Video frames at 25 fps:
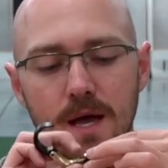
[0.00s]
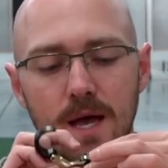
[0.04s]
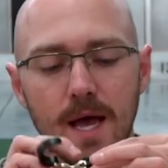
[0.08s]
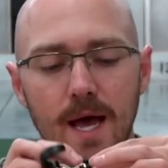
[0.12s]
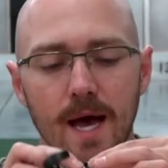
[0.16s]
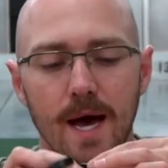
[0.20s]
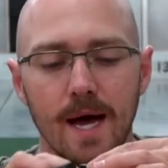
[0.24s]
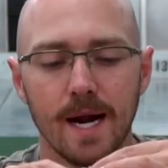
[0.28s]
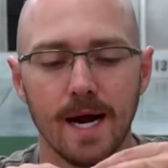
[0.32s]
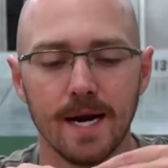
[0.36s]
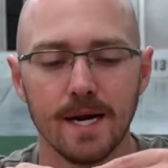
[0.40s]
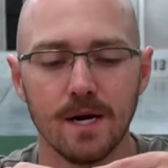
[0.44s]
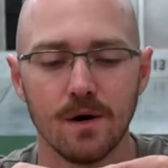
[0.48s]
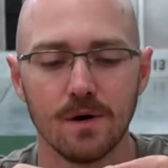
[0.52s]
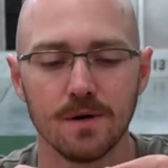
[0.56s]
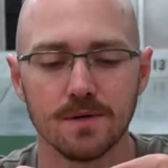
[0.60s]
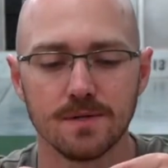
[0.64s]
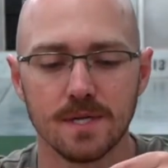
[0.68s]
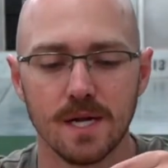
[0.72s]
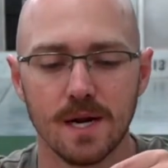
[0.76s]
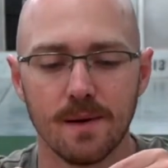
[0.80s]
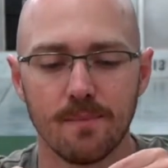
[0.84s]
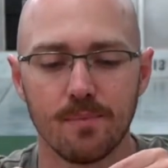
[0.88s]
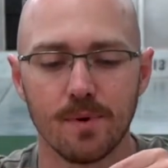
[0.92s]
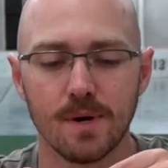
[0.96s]
and I noticed
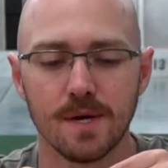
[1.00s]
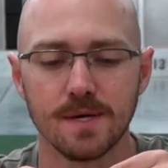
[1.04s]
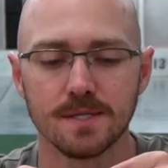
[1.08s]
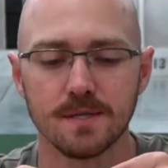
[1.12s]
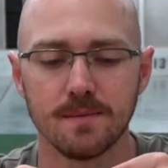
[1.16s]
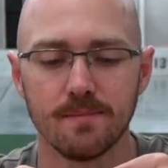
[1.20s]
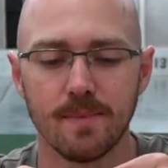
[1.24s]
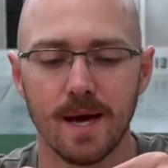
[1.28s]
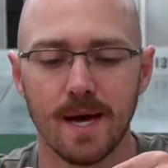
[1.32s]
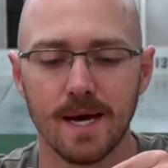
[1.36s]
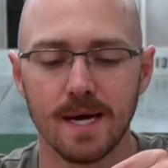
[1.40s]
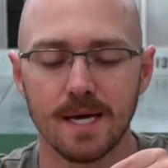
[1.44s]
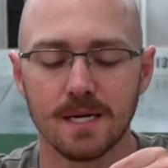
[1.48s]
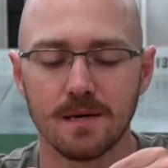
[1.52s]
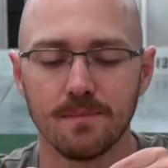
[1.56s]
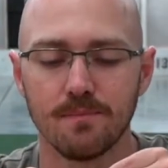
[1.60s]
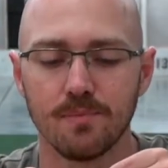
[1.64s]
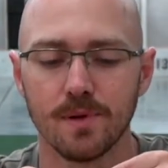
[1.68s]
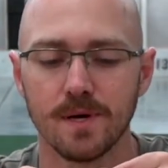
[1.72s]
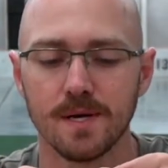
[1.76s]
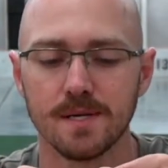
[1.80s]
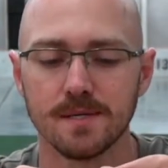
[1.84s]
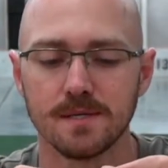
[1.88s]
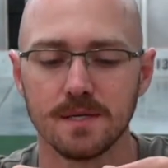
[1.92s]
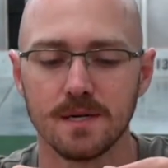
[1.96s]
that it brings it back into
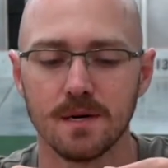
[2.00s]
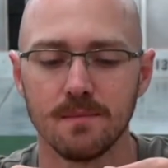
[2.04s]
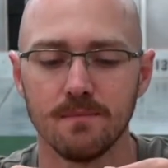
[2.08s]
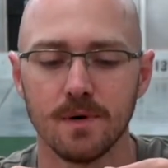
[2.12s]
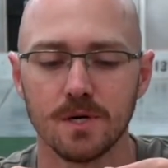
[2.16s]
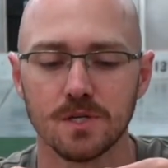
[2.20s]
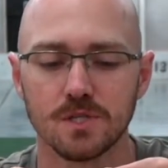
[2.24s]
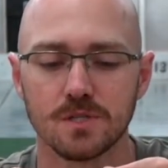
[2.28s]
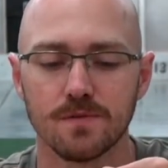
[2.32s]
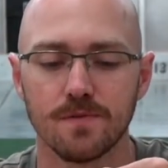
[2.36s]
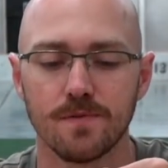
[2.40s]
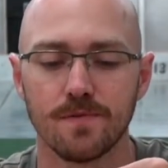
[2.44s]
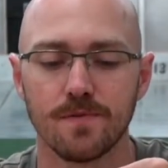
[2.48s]
place in a much